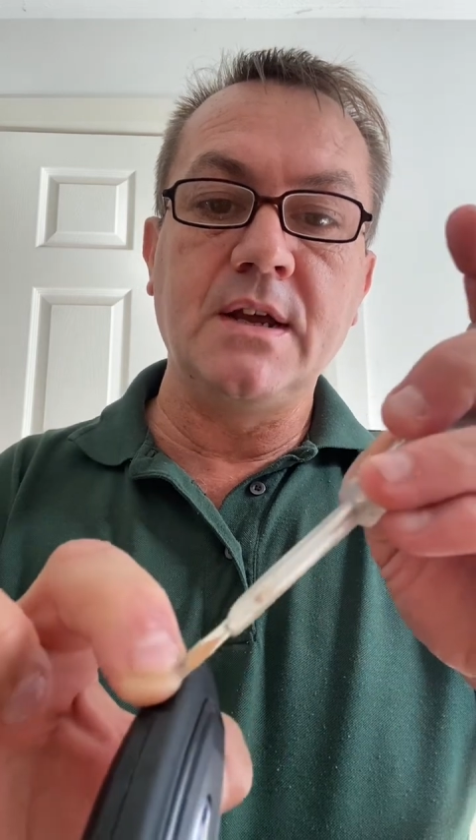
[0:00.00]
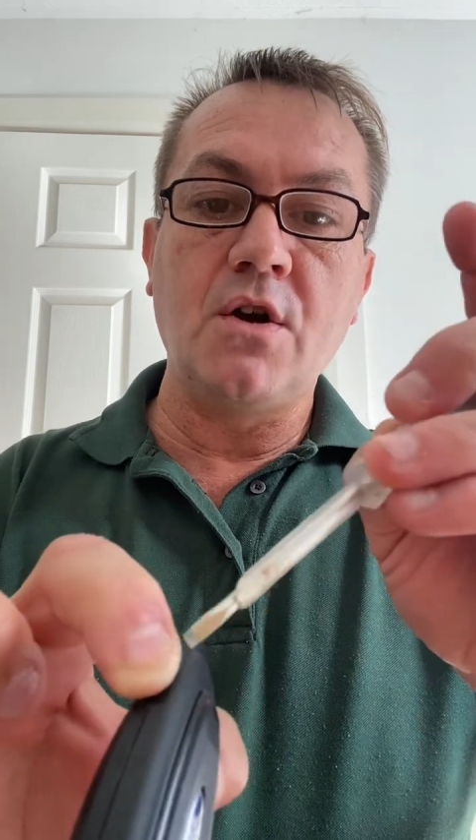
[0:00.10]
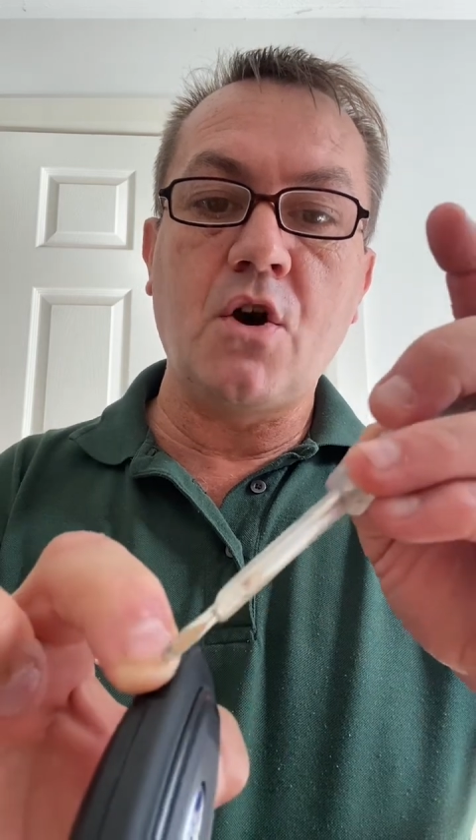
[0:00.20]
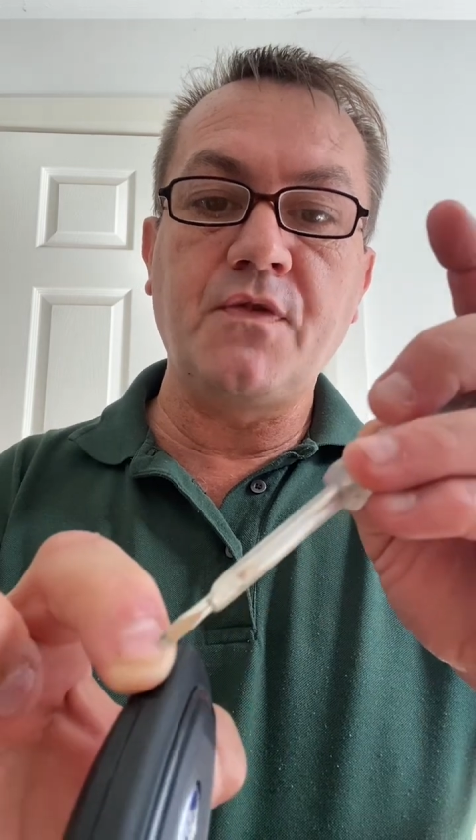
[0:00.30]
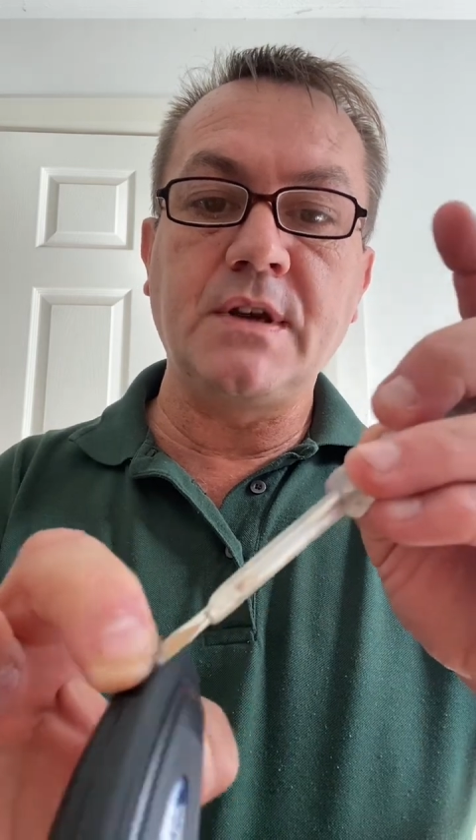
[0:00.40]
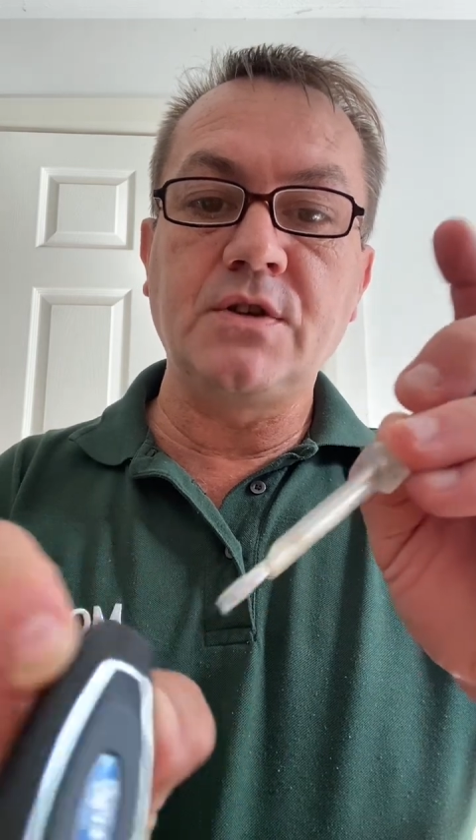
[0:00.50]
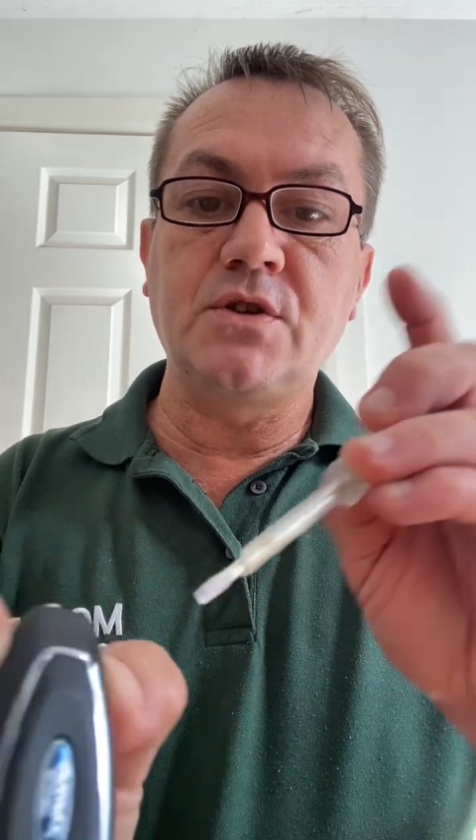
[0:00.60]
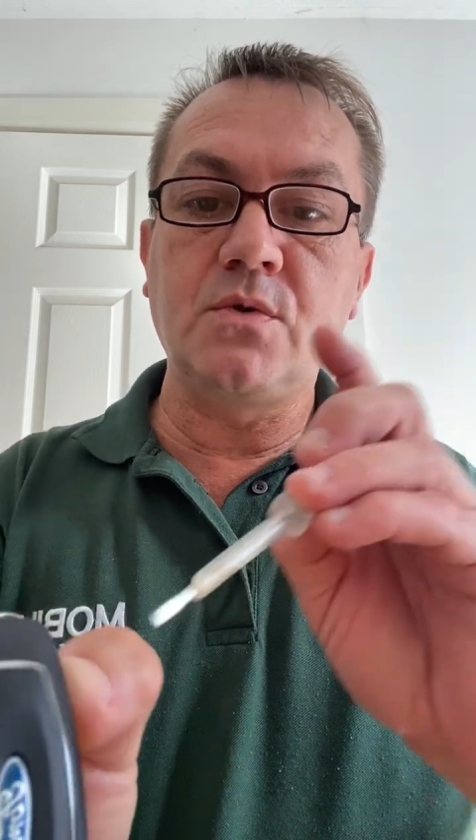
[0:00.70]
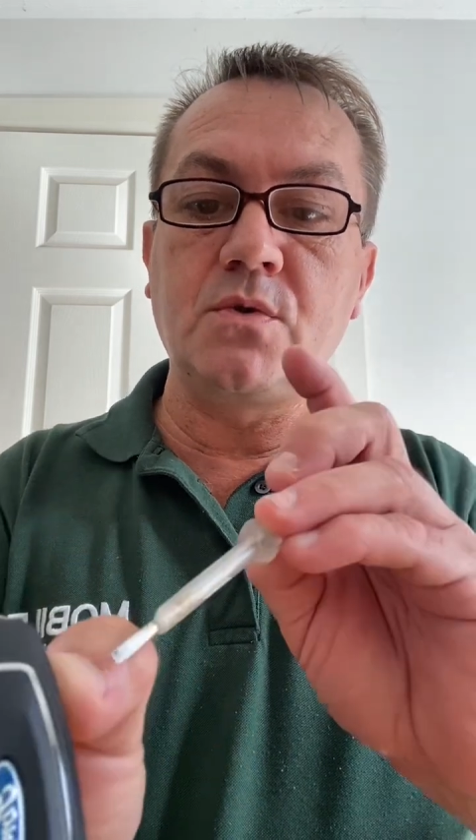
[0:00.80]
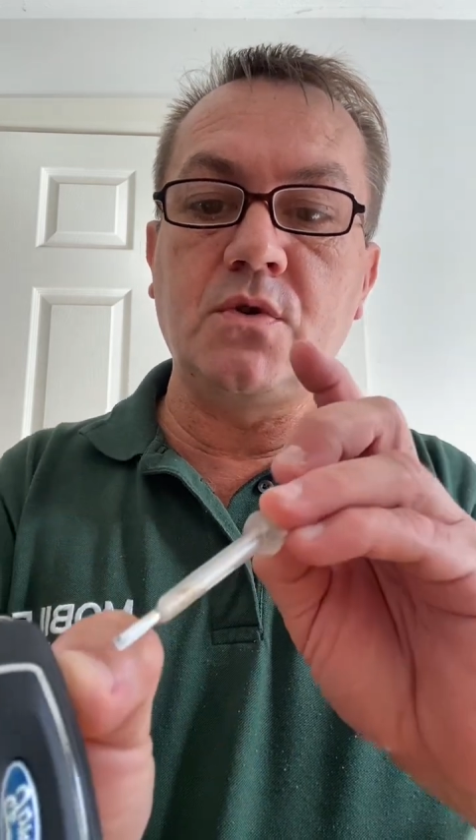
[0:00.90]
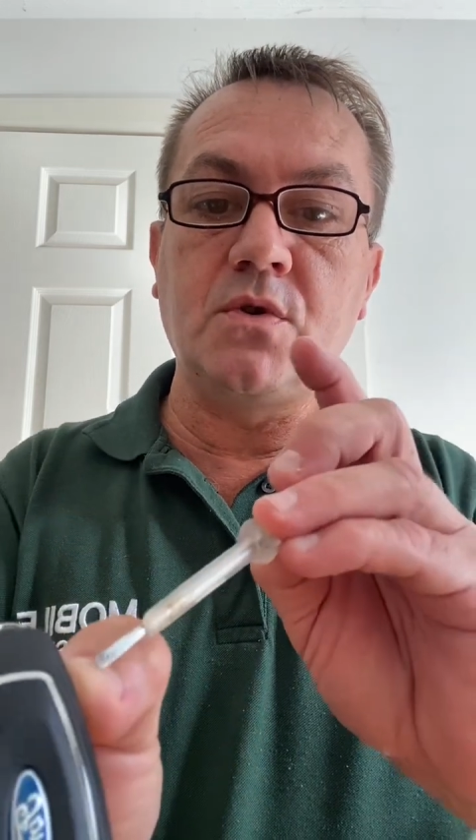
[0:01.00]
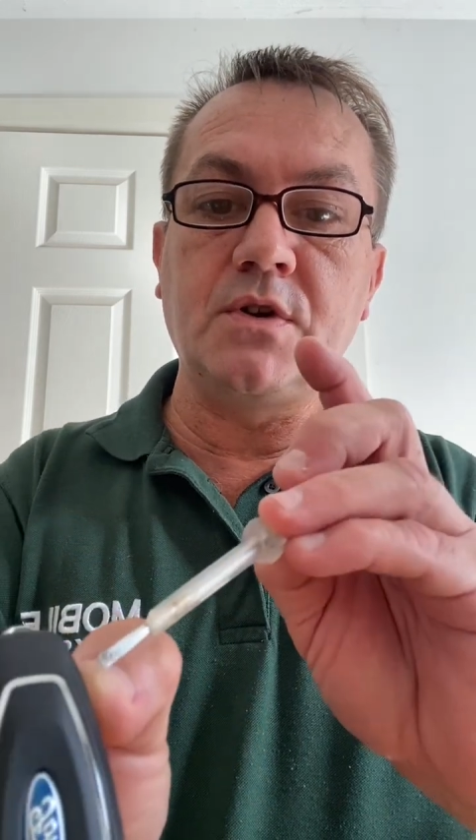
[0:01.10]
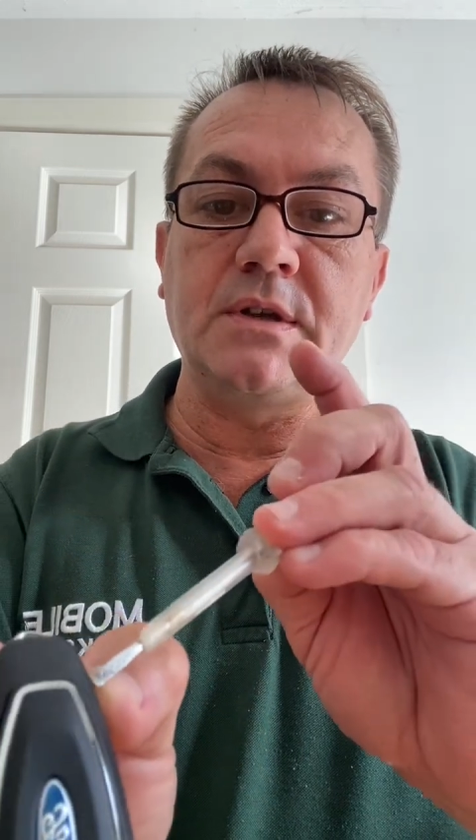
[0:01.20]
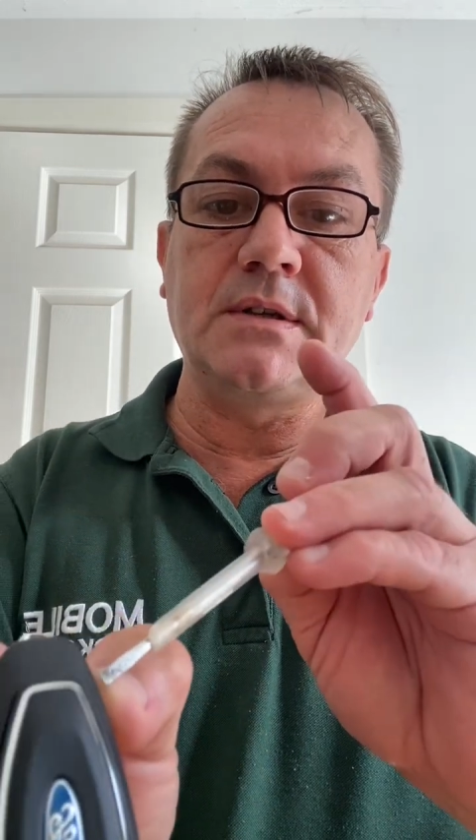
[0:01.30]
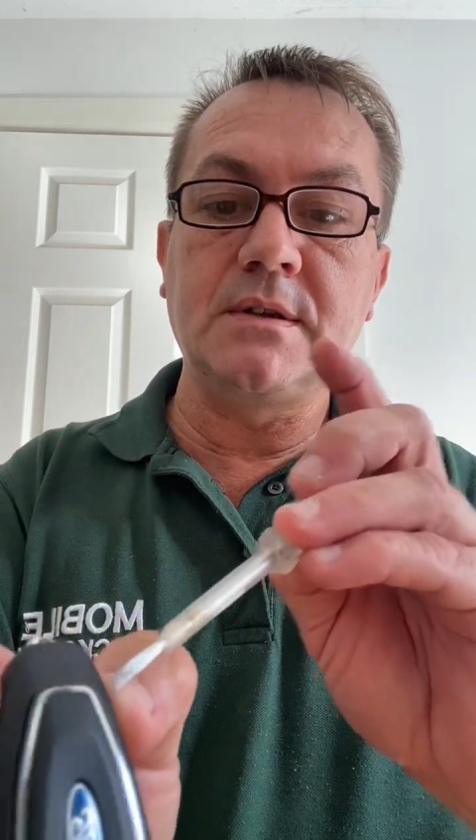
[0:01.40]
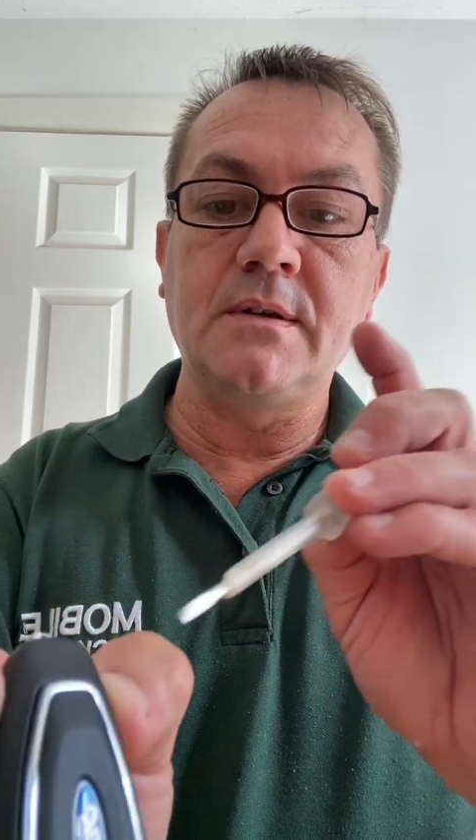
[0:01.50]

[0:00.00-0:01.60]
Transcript: on these two corners.